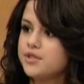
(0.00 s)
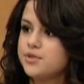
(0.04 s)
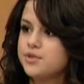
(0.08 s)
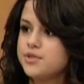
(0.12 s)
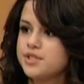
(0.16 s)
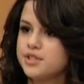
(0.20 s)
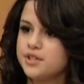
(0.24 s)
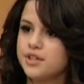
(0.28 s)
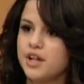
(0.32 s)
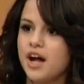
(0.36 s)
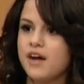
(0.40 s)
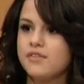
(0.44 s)
You
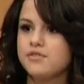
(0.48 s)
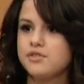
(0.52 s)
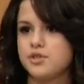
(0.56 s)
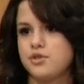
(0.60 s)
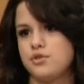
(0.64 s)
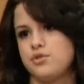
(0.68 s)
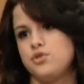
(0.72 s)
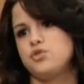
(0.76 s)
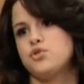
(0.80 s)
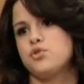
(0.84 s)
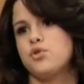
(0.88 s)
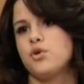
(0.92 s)
still have to
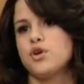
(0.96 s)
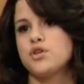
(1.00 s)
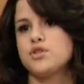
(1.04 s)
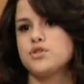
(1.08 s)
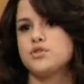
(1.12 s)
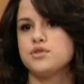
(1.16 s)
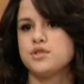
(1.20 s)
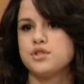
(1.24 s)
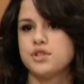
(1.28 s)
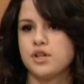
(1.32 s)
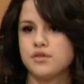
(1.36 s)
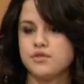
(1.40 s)
do
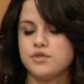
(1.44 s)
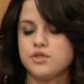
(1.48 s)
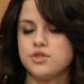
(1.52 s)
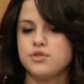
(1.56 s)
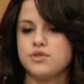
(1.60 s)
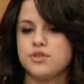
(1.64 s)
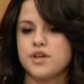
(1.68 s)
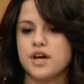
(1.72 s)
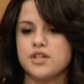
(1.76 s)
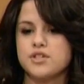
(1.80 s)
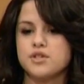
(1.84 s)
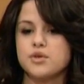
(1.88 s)
chores. You still have to
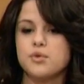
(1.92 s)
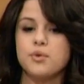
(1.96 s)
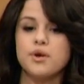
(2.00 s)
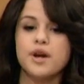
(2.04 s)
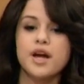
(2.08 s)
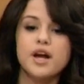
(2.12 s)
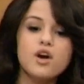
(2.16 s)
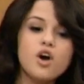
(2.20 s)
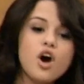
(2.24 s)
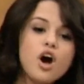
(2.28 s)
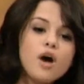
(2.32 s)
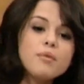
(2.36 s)
do that. So
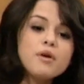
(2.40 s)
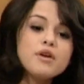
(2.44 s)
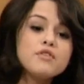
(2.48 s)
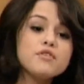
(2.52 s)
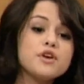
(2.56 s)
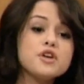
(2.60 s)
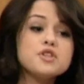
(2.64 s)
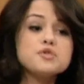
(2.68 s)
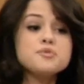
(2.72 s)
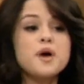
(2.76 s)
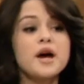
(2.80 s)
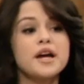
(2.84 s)
when I call my
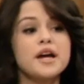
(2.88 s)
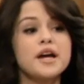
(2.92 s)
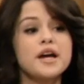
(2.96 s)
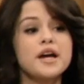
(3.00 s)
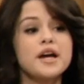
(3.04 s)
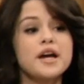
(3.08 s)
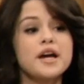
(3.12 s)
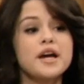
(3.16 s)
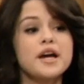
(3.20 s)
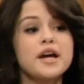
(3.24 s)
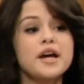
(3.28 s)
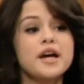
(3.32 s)
friends back
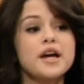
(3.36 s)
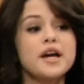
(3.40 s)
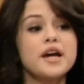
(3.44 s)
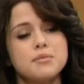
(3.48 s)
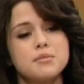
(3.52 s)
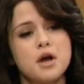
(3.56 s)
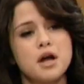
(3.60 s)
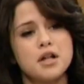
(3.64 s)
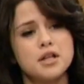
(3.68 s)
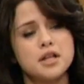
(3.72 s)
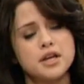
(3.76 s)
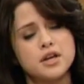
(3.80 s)
in Texas,
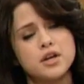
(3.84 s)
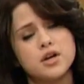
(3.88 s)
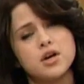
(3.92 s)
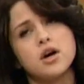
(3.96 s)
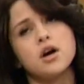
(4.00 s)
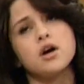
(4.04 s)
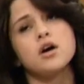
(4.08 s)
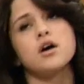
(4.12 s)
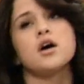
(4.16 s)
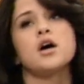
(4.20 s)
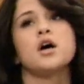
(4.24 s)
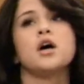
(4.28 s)
I'm not like,
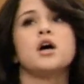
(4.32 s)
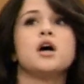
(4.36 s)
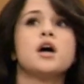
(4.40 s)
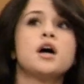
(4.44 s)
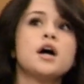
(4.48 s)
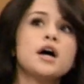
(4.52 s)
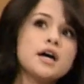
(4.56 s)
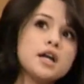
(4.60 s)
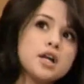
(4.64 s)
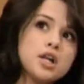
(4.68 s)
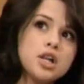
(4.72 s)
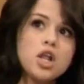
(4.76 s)
oh,
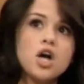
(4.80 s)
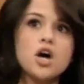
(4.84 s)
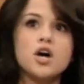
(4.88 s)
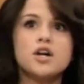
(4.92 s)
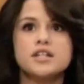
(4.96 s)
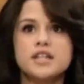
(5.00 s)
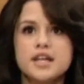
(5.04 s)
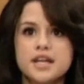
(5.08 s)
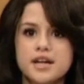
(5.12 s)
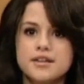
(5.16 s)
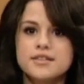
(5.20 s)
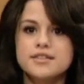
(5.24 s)
I had a
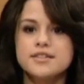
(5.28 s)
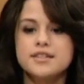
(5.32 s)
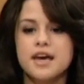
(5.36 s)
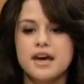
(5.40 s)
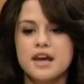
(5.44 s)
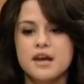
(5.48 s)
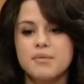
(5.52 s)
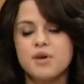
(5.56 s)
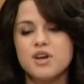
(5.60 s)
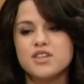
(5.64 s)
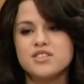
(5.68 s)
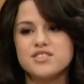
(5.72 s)
long day on
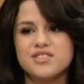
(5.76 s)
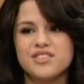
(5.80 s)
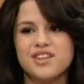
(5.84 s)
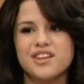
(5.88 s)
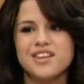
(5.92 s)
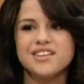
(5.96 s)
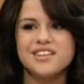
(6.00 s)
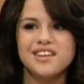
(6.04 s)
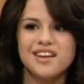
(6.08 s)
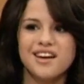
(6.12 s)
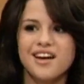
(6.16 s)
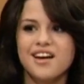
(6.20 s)
set. I'm also
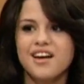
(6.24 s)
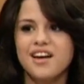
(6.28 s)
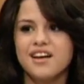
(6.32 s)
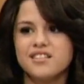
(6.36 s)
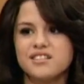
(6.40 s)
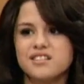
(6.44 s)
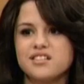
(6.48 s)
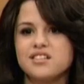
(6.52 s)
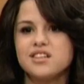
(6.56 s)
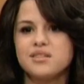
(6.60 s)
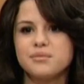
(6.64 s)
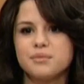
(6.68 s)
like, yeah, I
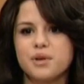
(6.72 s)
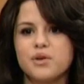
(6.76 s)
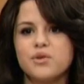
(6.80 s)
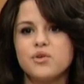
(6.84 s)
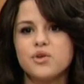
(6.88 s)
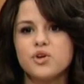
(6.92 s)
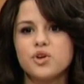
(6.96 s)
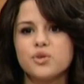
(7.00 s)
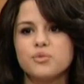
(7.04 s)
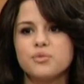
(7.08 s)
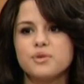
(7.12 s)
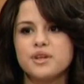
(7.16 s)
had to clean my
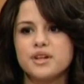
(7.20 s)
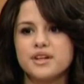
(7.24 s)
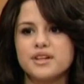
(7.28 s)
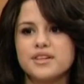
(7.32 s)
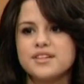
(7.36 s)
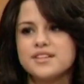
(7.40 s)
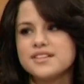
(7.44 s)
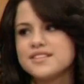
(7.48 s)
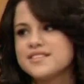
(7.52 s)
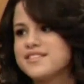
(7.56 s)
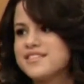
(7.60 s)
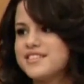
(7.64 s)
room
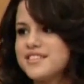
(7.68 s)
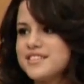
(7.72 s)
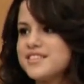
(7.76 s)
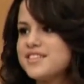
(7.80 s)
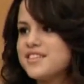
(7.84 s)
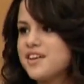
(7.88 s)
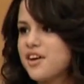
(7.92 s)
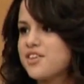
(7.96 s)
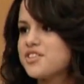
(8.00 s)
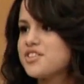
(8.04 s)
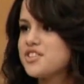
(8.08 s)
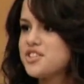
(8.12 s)
and it, it
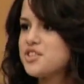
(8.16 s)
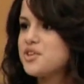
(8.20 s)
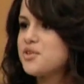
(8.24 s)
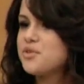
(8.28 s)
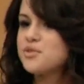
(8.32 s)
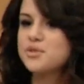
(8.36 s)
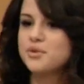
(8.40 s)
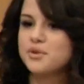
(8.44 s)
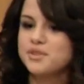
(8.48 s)
sucks too.